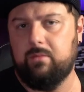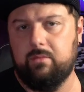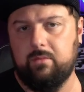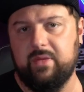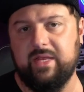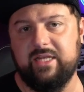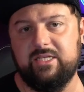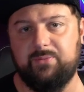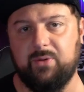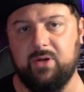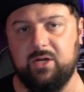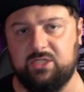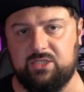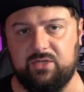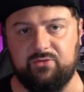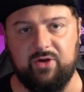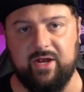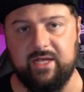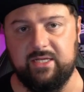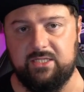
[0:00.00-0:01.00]
needs to polish the
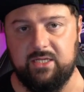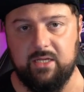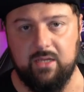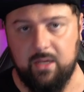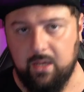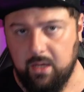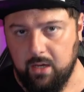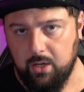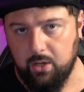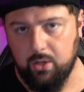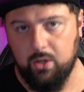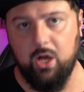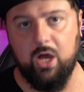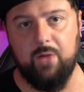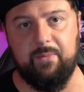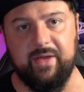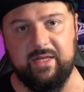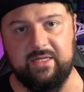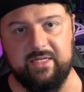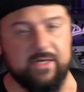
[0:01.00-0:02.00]
frets. Not a
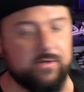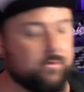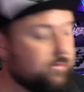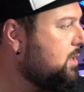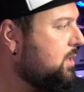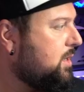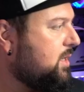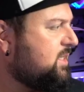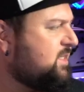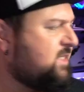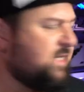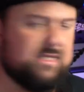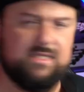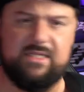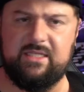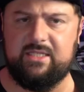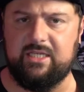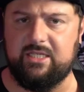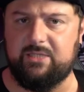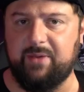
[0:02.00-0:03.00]
big deal.
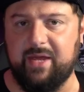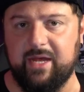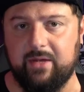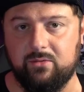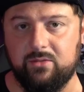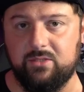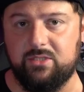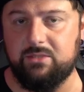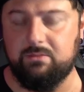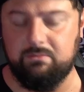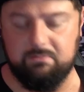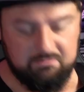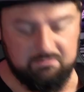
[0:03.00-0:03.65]
£66.